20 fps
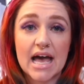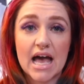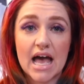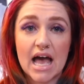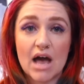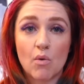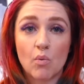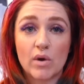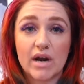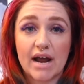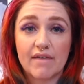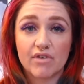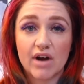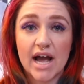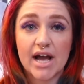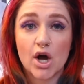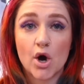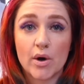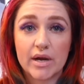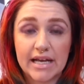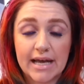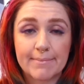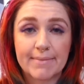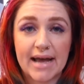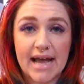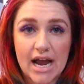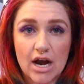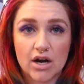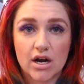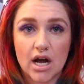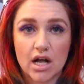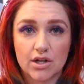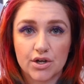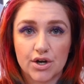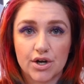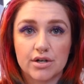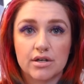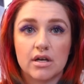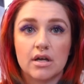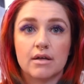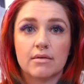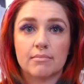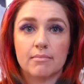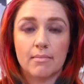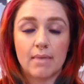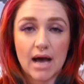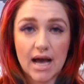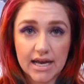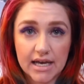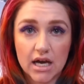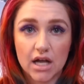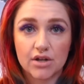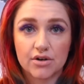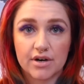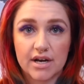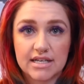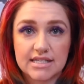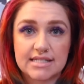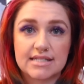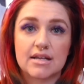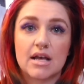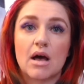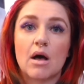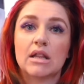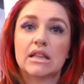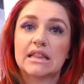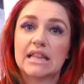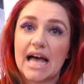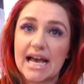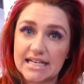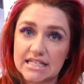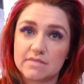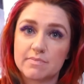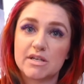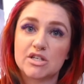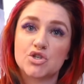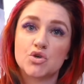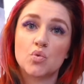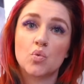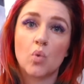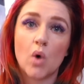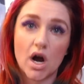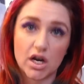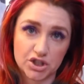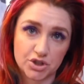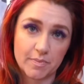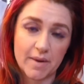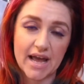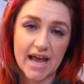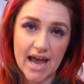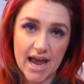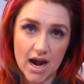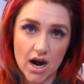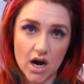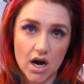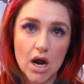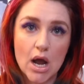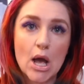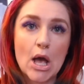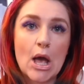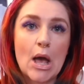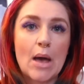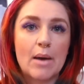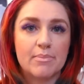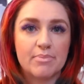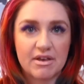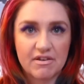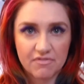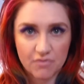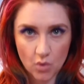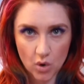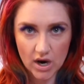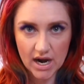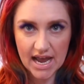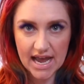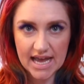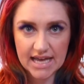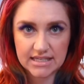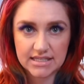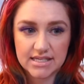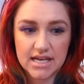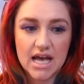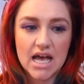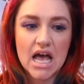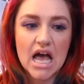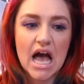Whenever I go and get my hair colored, my colorist likes me to wash my hair beforehand.